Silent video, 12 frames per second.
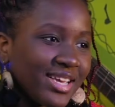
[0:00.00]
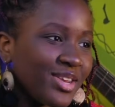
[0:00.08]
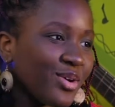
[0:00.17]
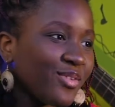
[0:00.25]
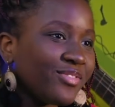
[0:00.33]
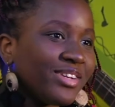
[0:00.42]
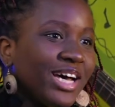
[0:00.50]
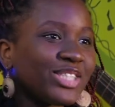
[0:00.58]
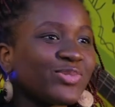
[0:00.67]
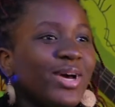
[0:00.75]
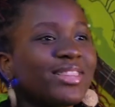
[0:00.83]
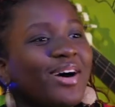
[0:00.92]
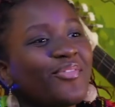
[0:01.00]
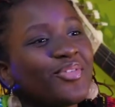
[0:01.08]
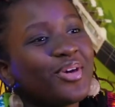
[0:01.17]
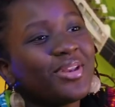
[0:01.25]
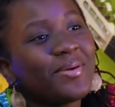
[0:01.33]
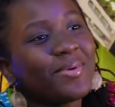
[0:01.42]
any of that. We're
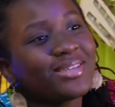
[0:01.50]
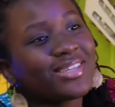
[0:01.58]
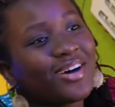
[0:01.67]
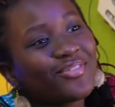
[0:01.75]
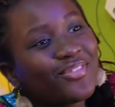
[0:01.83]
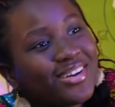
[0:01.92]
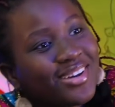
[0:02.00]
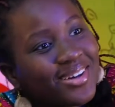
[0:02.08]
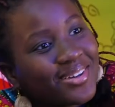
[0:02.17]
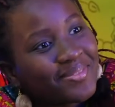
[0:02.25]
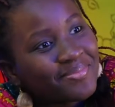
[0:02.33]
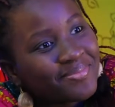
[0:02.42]
interviewing him as our father.